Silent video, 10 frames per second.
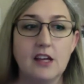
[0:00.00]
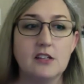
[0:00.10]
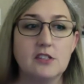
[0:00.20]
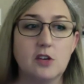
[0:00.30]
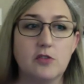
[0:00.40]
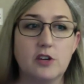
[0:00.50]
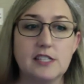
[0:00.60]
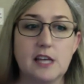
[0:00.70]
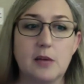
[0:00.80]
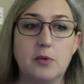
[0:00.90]
So for
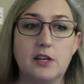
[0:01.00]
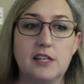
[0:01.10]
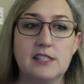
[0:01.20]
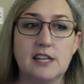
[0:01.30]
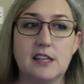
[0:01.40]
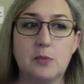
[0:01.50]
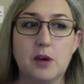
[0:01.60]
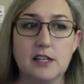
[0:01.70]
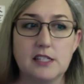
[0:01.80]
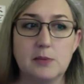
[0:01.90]
example, inside the
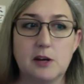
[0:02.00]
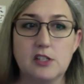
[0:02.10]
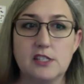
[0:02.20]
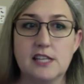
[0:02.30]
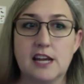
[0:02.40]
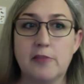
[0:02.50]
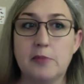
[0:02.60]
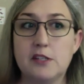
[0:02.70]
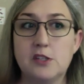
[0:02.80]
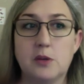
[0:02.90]
practice pouches, and I've
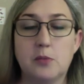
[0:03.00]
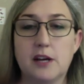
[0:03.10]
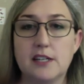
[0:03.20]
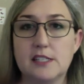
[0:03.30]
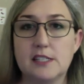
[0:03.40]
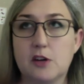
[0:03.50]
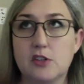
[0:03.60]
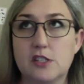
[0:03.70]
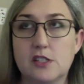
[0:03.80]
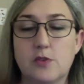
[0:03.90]
been doing practice
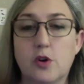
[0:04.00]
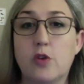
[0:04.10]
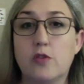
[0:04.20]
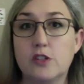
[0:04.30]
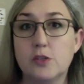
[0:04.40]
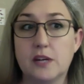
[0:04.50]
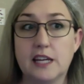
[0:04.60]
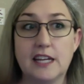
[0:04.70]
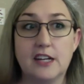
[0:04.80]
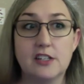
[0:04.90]
pouches for over 20
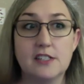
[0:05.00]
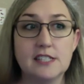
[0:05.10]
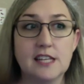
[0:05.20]
years,